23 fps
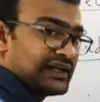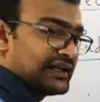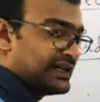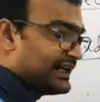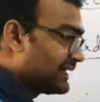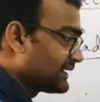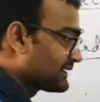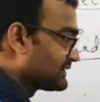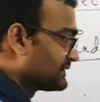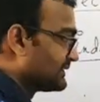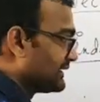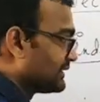
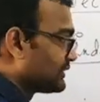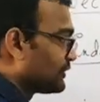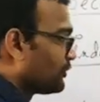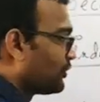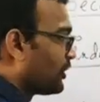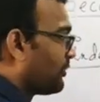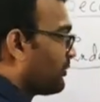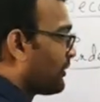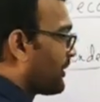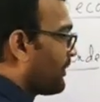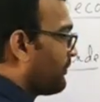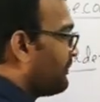index? So
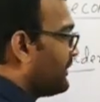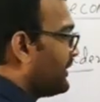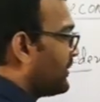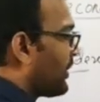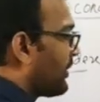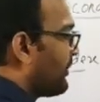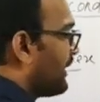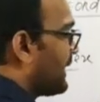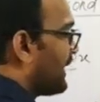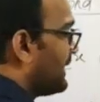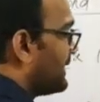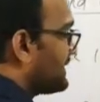number of p
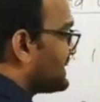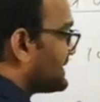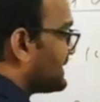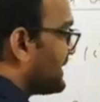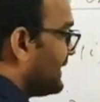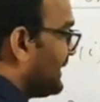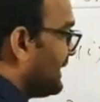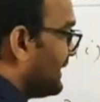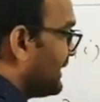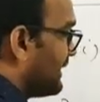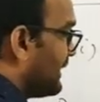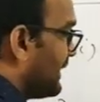orbital is
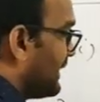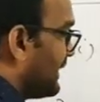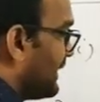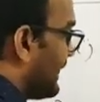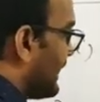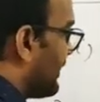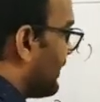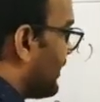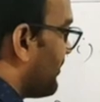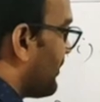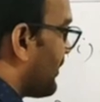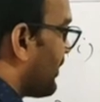3
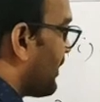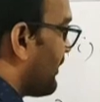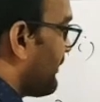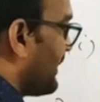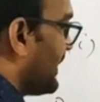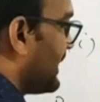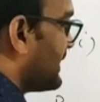and number of